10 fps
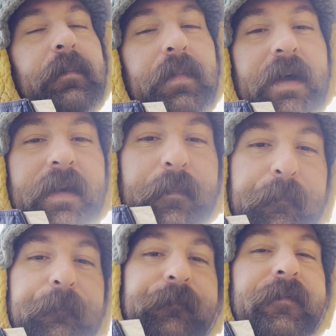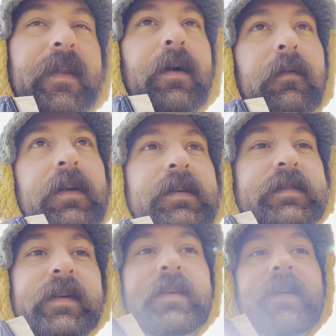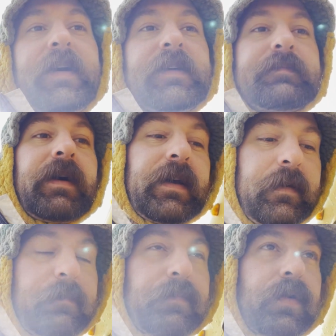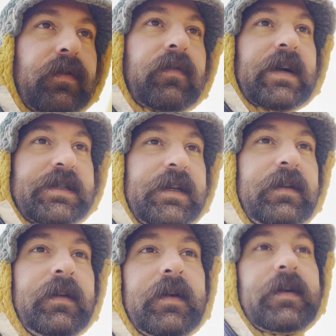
but I want to show you guys my progression.